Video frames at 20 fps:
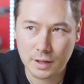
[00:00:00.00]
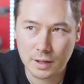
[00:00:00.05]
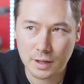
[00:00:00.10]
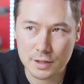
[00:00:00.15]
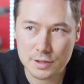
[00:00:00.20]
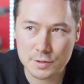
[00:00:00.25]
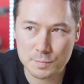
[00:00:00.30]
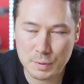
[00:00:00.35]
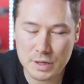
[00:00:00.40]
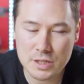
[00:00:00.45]

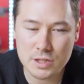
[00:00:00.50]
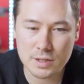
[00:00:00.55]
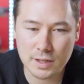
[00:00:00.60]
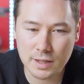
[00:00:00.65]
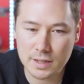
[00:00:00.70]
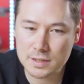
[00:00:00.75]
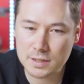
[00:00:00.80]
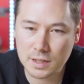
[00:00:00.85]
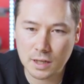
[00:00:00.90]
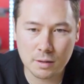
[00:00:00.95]

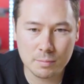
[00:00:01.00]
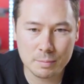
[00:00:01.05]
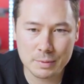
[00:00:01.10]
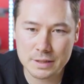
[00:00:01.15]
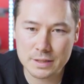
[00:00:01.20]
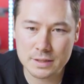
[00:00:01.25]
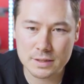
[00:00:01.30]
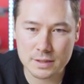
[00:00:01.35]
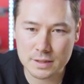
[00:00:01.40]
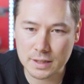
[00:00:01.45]
especially as
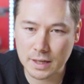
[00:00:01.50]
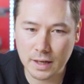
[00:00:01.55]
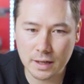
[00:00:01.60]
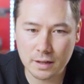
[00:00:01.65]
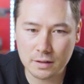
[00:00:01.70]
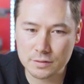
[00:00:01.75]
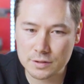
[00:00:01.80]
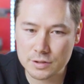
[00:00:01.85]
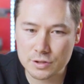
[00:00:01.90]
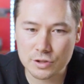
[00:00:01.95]
companies
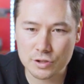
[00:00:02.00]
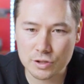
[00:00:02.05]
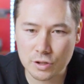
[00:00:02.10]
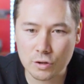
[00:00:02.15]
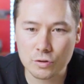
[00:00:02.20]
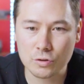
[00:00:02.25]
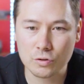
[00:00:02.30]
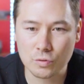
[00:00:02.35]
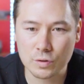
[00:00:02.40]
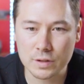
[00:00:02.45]
scale, is
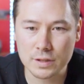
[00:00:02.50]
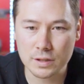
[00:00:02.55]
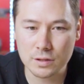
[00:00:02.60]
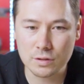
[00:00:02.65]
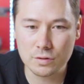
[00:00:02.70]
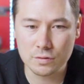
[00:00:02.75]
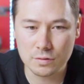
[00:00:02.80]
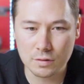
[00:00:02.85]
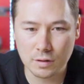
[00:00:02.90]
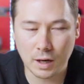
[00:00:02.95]
so
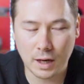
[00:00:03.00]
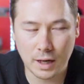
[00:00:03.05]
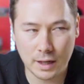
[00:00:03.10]
critical,